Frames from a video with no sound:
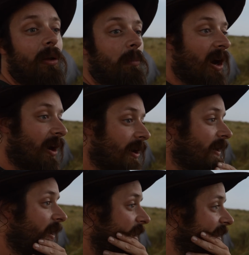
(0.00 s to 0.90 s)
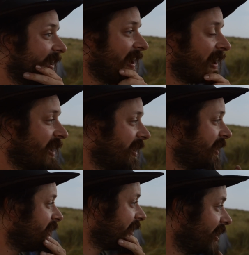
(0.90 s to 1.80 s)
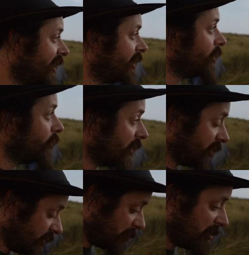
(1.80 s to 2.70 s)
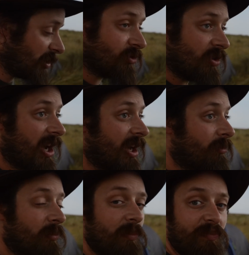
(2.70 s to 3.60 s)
But yeah, well, not bone dry, I'm